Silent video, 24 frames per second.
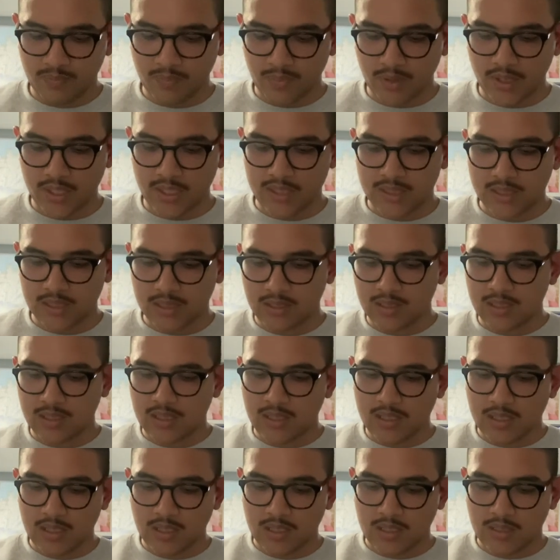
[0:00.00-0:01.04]
but
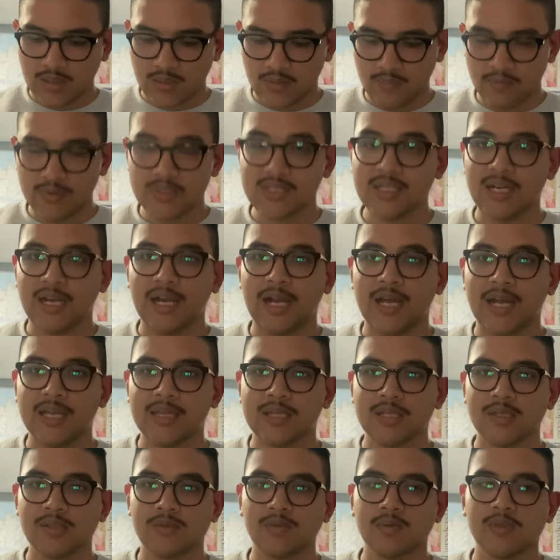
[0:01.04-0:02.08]
the reason I got
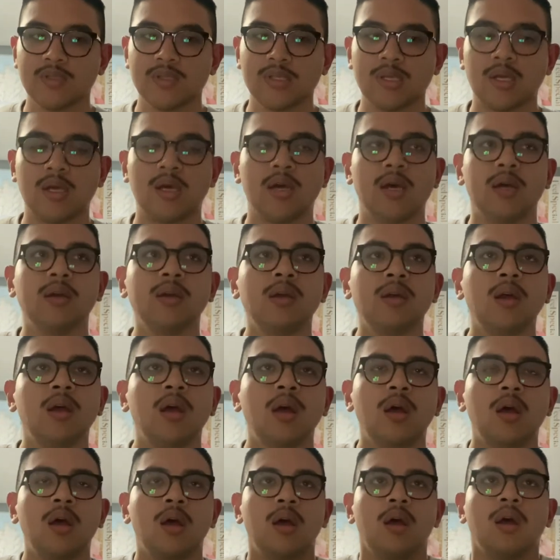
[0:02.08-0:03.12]
these was uh,
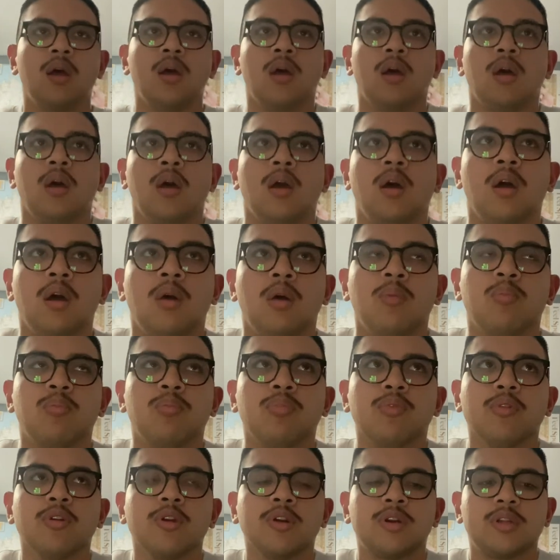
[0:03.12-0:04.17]

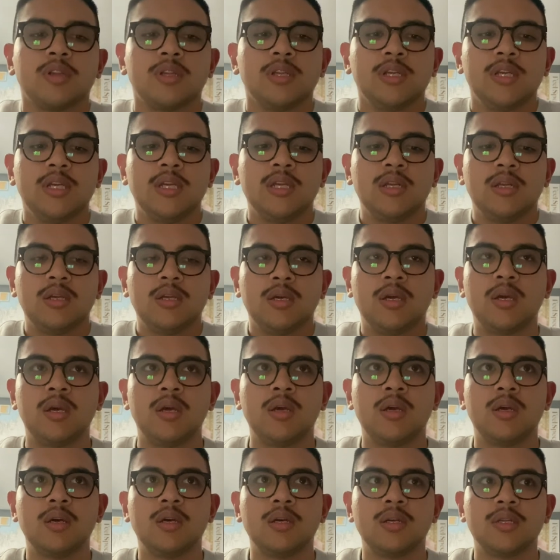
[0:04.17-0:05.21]
Brooklyn
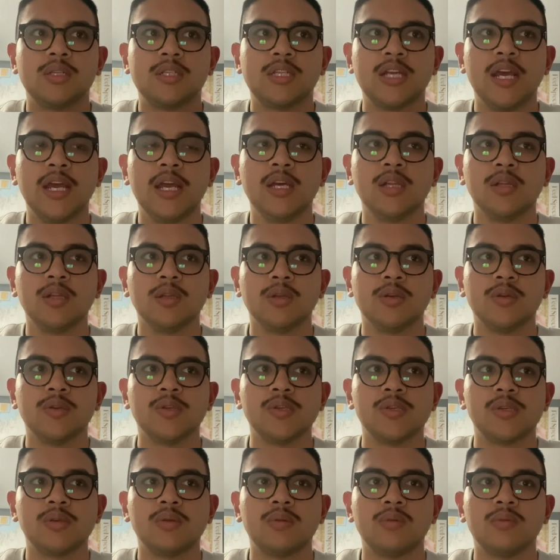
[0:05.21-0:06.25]

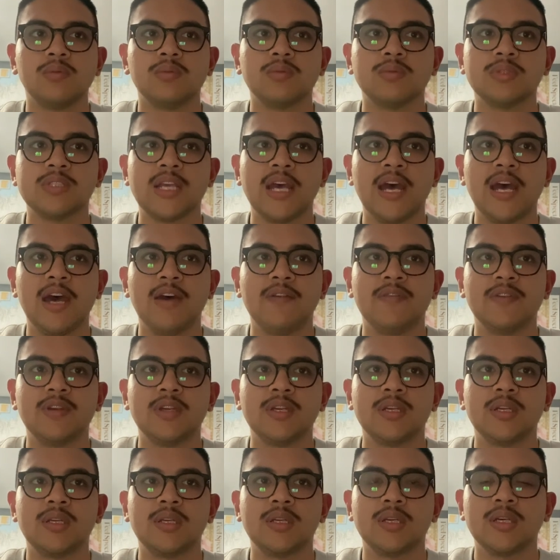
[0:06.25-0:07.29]
Tailors was
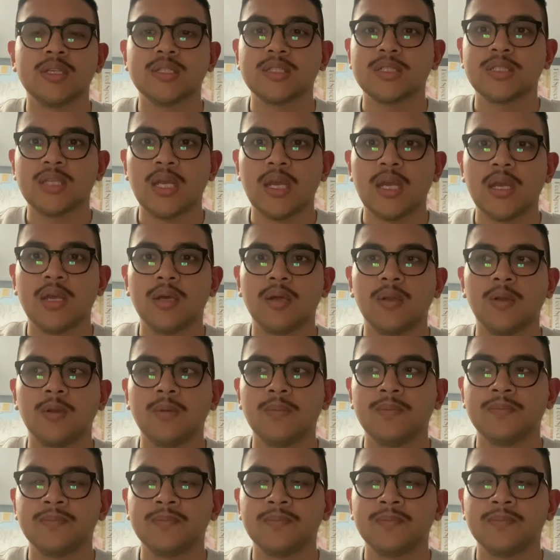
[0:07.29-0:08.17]
having a sale.